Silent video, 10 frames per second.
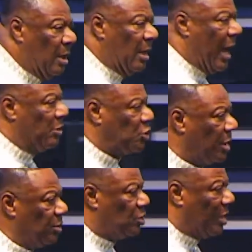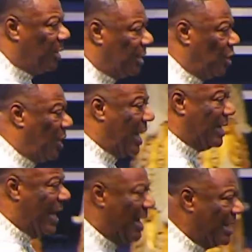I was talking to somebody the other day
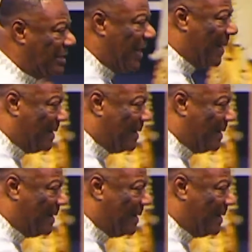and I said,